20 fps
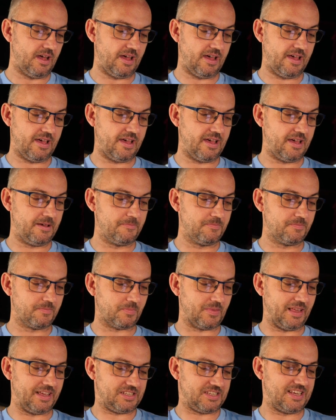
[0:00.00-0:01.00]

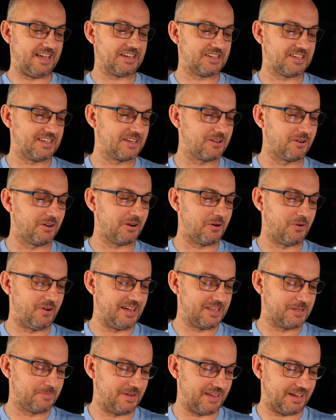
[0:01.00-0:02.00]
It's actually got
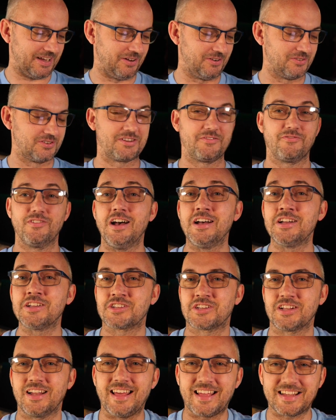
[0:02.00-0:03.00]
quite a bit
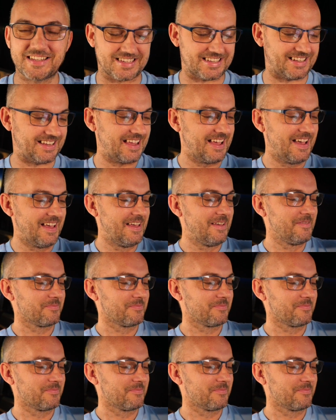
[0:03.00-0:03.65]
controversial, actually.